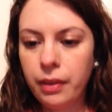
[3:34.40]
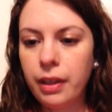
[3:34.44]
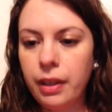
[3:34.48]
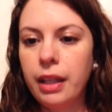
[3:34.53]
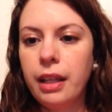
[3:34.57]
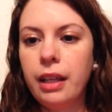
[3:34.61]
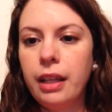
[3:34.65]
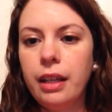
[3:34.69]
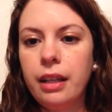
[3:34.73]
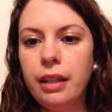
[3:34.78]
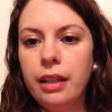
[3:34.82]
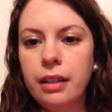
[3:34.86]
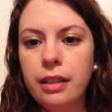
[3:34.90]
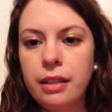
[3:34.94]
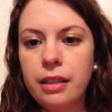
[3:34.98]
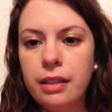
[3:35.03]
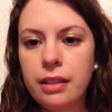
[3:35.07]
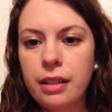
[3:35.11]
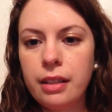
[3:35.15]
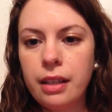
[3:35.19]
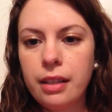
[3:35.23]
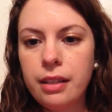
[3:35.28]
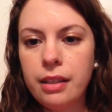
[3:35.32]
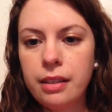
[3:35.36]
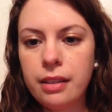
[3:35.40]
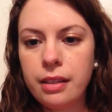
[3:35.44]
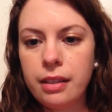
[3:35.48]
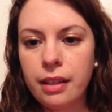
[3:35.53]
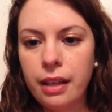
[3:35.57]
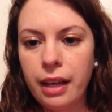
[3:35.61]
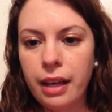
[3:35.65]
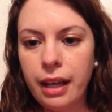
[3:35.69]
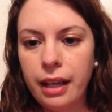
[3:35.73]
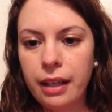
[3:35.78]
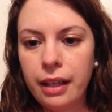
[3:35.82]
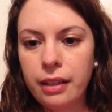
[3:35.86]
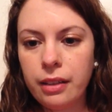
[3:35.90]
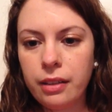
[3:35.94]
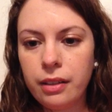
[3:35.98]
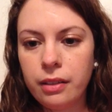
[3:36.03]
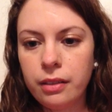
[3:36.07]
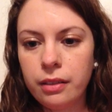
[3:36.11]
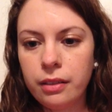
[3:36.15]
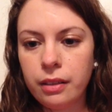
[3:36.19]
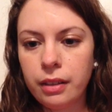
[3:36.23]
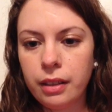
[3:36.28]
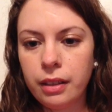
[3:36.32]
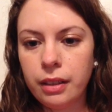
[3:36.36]
and it says that
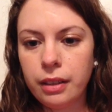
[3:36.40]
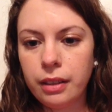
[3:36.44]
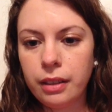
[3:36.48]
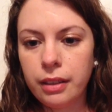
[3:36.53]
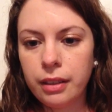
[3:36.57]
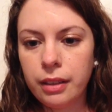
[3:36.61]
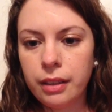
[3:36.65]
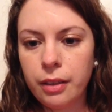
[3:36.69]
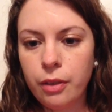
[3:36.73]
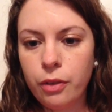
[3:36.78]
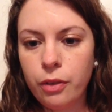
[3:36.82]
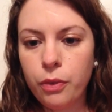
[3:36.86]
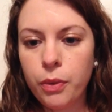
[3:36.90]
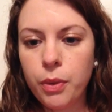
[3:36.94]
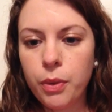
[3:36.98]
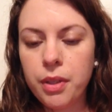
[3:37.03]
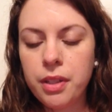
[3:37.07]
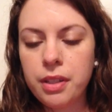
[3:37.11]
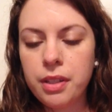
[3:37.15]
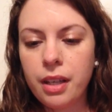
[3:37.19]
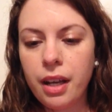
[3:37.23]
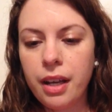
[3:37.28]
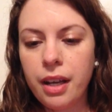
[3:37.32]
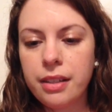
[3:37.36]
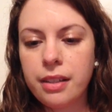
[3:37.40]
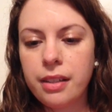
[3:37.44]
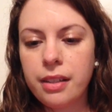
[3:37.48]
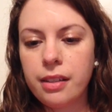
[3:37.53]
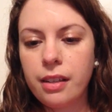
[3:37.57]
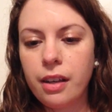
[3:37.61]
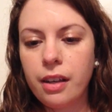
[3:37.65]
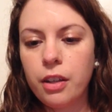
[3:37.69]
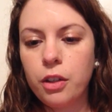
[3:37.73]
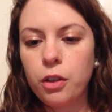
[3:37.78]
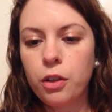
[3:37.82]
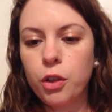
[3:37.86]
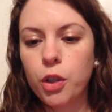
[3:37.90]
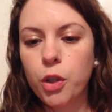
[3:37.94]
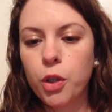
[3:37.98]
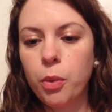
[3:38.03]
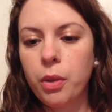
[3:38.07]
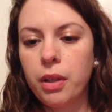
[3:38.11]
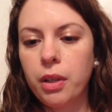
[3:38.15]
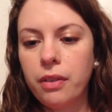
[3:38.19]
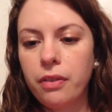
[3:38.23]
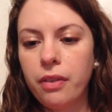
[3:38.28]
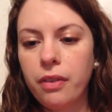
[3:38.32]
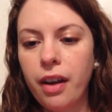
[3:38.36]
uh, full size is
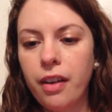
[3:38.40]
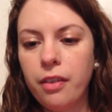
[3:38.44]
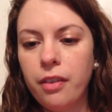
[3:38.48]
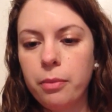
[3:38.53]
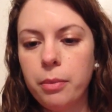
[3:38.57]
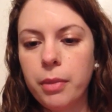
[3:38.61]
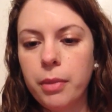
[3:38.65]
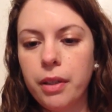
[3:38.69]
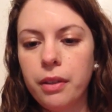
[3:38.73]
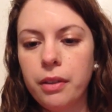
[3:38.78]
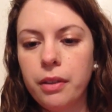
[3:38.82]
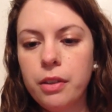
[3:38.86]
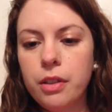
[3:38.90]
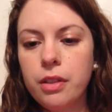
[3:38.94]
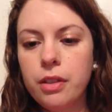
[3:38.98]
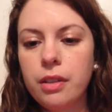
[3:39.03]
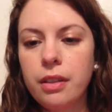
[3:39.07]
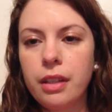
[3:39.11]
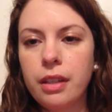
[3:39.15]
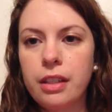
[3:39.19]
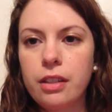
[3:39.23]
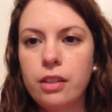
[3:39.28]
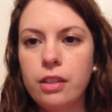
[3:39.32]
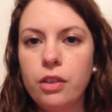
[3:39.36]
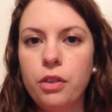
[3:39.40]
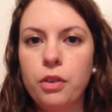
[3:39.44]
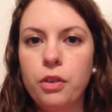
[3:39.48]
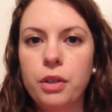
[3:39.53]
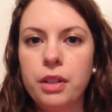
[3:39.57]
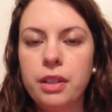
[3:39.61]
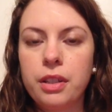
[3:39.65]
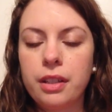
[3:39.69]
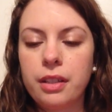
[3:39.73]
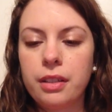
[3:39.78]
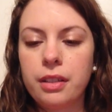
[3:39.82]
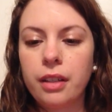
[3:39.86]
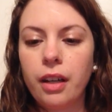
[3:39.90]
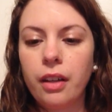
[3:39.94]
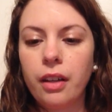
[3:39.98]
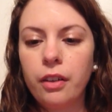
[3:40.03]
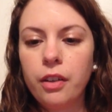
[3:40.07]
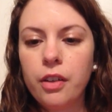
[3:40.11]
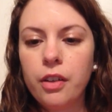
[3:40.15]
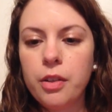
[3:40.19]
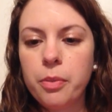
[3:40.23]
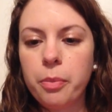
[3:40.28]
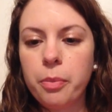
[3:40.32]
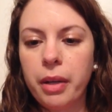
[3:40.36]
125 mils, so that's
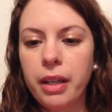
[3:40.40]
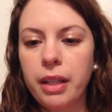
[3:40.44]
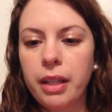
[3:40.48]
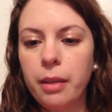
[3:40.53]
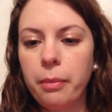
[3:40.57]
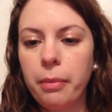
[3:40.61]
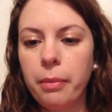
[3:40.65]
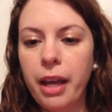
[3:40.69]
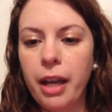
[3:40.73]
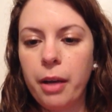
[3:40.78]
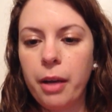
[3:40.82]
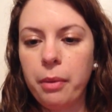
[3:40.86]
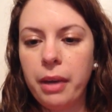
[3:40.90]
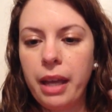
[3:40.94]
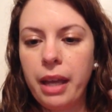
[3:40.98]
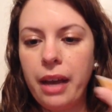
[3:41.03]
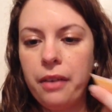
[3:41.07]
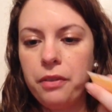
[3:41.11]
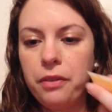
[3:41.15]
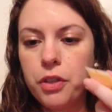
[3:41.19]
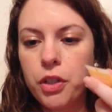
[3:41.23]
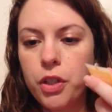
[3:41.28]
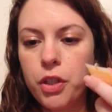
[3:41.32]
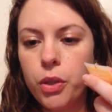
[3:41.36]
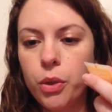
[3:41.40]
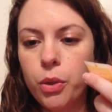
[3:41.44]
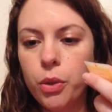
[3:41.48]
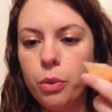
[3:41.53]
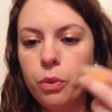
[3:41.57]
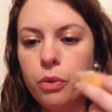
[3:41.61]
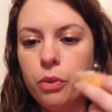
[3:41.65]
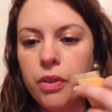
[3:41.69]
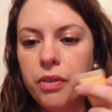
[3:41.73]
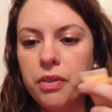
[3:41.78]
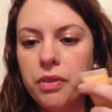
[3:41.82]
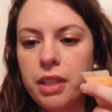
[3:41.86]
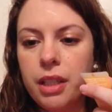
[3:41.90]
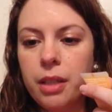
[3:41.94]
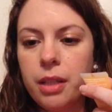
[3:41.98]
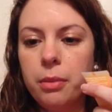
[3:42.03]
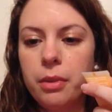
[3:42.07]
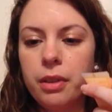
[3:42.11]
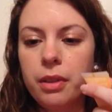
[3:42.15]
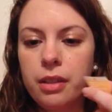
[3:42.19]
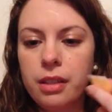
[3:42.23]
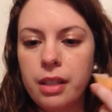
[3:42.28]
$36, but in the bag we have two 15 mil